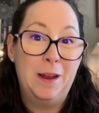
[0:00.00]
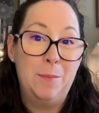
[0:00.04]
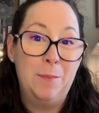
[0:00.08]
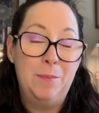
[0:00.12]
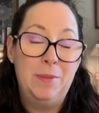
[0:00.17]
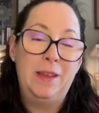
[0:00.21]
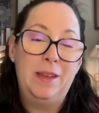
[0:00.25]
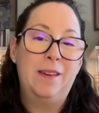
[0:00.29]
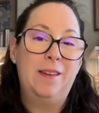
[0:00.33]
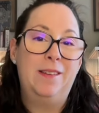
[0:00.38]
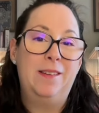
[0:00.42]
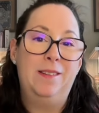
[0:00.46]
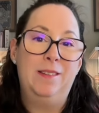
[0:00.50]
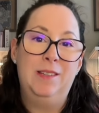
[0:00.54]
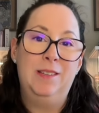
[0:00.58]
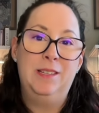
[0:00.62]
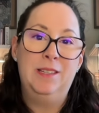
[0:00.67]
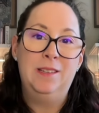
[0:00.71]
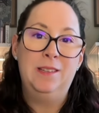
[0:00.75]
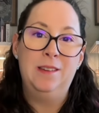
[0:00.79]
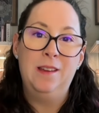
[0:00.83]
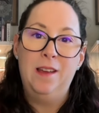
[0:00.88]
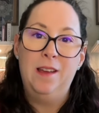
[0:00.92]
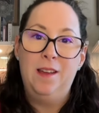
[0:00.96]
up
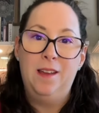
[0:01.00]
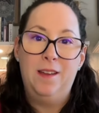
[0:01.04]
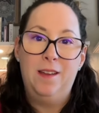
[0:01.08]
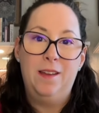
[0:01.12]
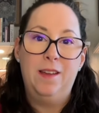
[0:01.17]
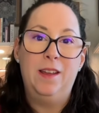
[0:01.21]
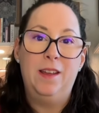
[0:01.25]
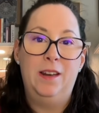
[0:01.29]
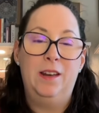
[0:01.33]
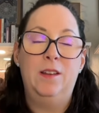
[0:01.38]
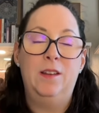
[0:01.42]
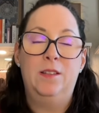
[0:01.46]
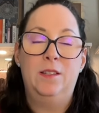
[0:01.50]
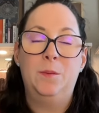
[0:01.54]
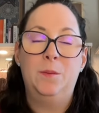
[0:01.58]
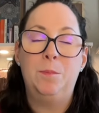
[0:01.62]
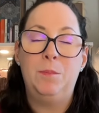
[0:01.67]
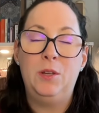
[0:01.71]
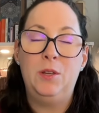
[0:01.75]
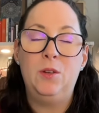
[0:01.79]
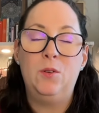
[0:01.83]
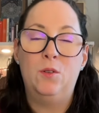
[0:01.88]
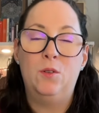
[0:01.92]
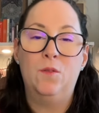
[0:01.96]
because it is a
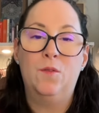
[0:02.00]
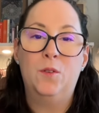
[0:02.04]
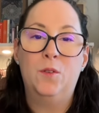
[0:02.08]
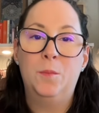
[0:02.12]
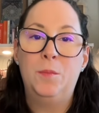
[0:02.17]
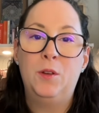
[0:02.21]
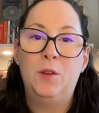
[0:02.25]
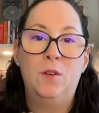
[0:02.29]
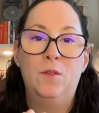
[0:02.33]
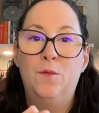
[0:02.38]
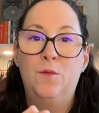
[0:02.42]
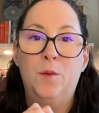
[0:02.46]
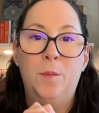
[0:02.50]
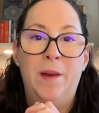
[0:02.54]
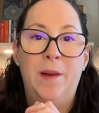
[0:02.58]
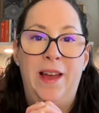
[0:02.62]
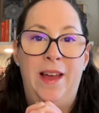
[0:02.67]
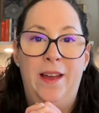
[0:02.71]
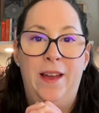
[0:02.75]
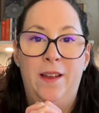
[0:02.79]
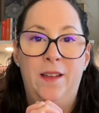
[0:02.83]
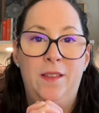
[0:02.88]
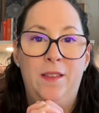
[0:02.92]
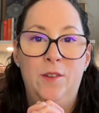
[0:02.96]
beautiful, beautiful
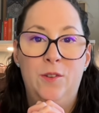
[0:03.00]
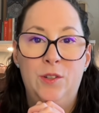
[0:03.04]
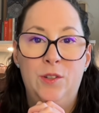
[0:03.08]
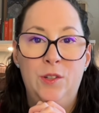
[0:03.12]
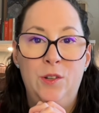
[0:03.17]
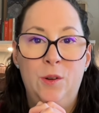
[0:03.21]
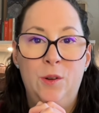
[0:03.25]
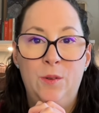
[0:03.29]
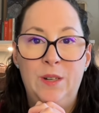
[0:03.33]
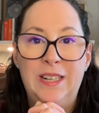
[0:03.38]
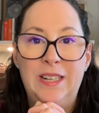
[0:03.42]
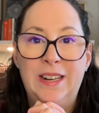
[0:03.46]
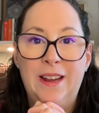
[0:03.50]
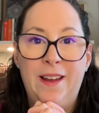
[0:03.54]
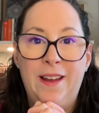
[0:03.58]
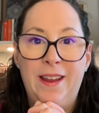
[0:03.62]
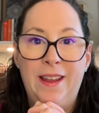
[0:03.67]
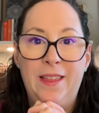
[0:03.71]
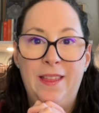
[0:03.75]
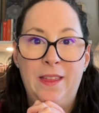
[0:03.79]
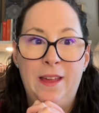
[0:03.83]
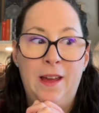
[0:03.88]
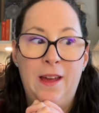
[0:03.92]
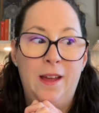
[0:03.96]
bag. There's no
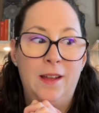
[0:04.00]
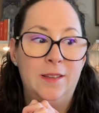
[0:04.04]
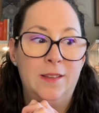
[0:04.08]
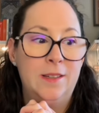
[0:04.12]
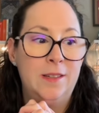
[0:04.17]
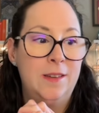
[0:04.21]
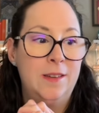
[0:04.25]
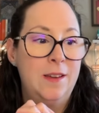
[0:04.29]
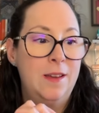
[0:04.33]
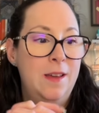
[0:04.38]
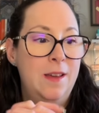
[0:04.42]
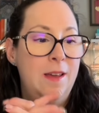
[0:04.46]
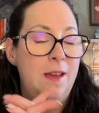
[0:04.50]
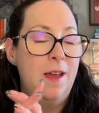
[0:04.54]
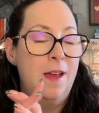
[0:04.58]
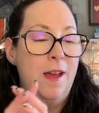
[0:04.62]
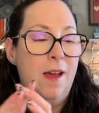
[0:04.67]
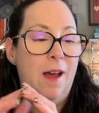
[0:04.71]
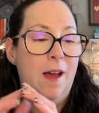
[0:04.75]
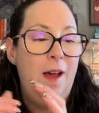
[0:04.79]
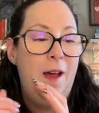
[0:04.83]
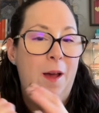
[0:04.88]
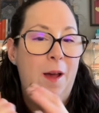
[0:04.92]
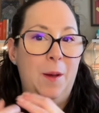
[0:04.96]
denying that.
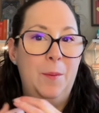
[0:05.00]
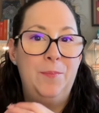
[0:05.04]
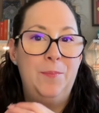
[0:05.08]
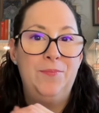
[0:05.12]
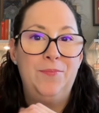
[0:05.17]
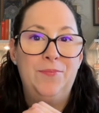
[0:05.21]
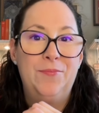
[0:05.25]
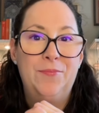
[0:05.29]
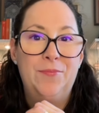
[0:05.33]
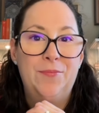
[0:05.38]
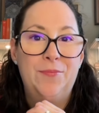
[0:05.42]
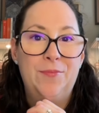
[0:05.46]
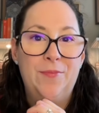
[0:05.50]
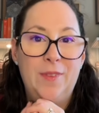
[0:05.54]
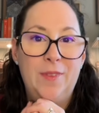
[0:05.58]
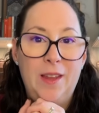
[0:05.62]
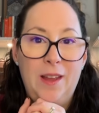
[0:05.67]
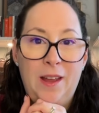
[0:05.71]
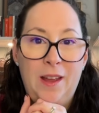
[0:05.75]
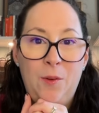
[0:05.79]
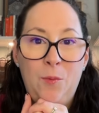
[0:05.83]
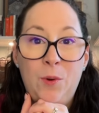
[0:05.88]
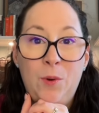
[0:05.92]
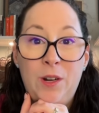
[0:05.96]
Um,
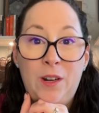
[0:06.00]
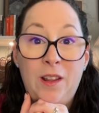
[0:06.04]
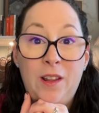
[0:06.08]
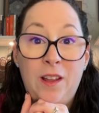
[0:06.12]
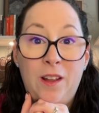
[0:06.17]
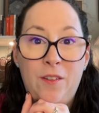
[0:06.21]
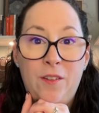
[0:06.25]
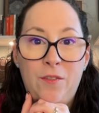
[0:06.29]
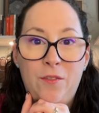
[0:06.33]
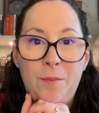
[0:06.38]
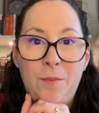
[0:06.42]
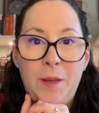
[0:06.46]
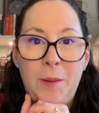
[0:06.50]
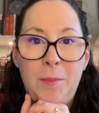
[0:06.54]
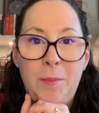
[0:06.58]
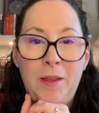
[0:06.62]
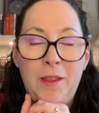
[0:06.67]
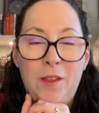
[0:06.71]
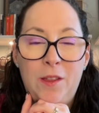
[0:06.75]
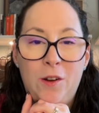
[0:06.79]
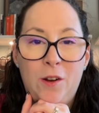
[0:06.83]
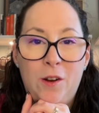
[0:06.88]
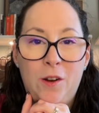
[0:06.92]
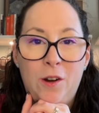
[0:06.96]
I would love maybe
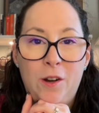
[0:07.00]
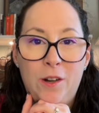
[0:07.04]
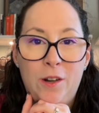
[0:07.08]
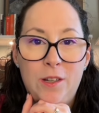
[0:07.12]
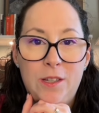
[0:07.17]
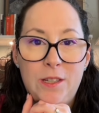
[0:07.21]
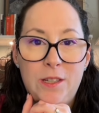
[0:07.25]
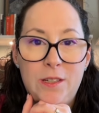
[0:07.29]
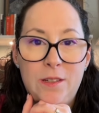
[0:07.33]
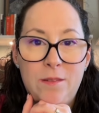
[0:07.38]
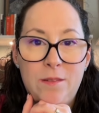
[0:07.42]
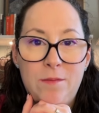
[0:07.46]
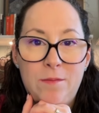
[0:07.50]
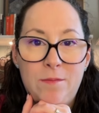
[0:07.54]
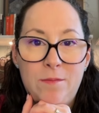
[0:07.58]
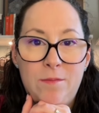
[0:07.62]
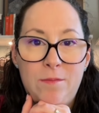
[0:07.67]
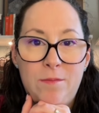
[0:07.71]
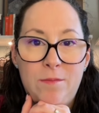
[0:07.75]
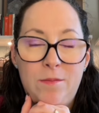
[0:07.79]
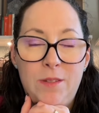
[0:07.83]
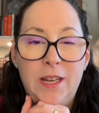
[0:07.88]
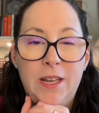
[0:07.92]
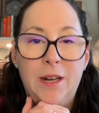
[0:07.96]
the heart
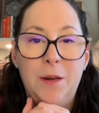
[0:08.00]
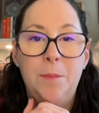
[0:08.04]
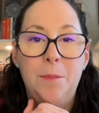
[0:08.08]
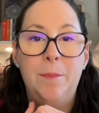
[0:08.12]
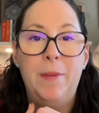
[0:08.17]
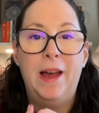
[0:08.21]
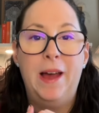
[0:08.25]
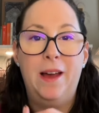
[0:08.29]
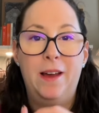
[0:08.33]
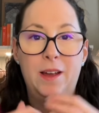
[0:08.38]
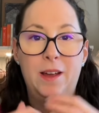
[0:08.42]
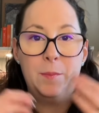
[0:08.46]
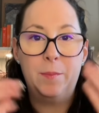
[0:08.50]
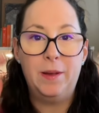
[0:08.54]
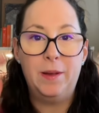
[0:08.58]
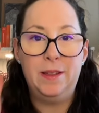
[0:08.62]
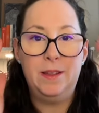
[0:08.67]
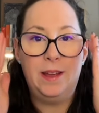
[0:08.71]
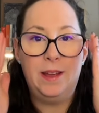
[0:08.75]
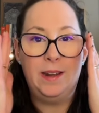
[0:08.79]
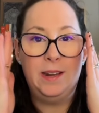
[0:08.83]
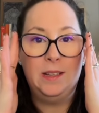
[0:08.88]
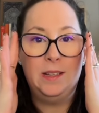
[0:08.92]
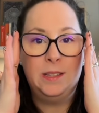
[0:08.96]
denim bag, but
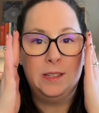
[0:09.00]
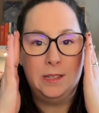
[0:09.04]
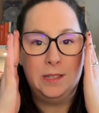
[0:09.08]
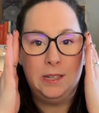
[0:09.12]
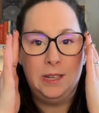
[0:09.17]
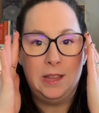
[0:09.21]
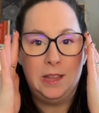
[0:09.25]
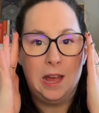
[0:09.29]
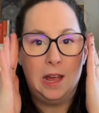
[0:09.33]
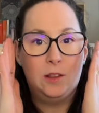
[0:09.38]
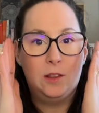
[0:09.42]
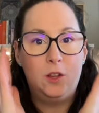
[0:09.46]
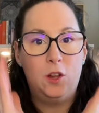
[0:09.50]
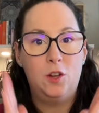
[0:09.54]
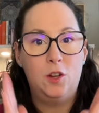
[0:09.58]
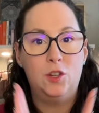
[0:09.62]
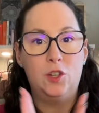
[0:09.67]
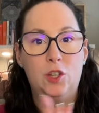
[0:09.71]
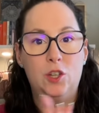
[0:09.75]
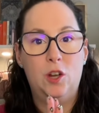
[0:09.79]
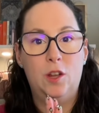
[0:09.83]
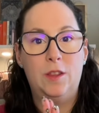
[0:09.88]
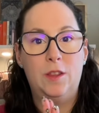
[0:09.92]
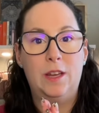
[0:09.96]
I didn't see that
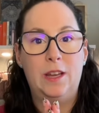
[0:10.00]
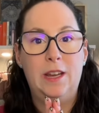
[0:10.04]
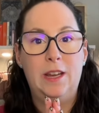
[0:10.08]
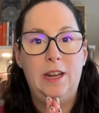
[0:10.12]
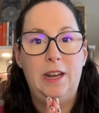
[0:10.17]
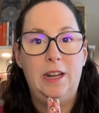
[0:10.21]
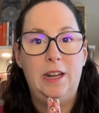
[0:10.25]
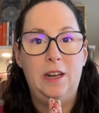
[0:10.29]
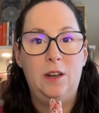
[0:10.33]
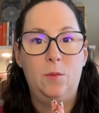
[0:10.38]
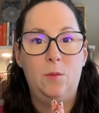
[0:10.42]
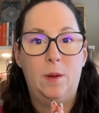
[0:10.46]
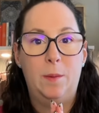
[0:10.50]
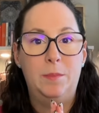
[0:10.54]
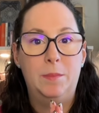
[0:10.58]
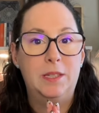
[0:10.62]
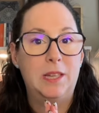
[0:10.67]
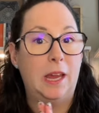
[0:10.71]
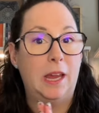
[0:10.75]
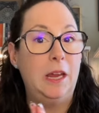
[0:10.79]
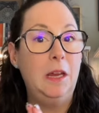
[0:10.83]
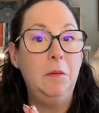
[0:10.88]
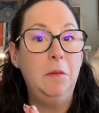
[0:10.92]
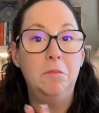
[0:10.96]
launch on the Canadian
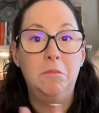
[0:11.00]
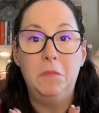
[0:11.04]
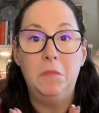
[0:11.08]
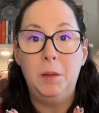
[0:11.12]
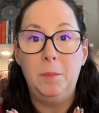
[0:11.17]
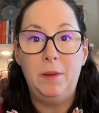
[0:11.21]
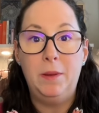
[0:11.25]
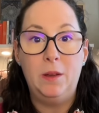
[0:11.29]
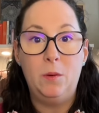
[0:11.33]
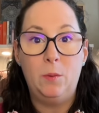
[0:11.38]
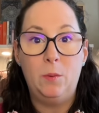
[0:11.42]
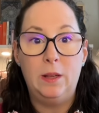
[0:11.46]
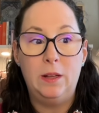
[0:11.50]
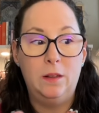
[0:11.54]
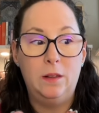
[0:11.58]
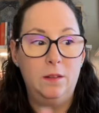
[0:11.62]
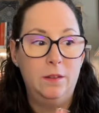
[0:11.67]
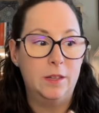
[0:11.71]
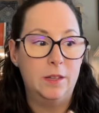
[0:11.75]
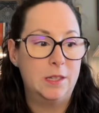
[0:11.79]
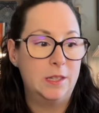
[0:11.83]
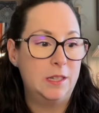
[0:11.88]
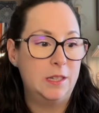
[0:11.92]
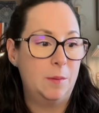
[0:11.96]
website. Maybe it will
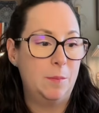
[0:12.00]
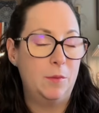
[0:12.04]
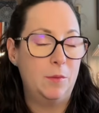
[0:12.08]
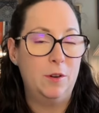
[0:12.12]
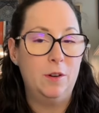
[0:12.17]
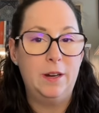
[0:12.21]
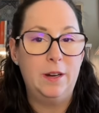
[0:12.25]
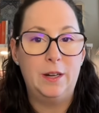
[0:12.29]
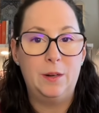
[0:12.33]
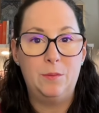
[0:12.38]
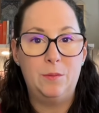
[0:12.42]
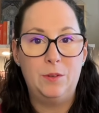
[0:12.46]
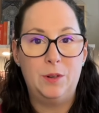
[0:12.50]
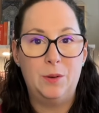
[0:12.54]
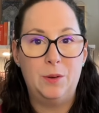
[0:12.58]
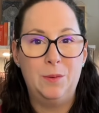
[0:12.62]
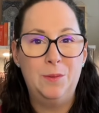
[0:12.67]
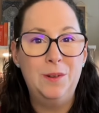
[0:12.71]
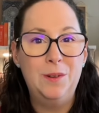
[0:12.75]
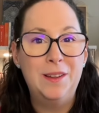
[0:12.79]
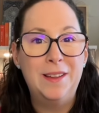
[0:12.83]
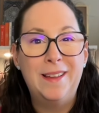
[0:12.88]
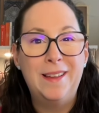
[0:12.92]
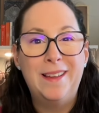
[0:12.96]
this summer, I don't know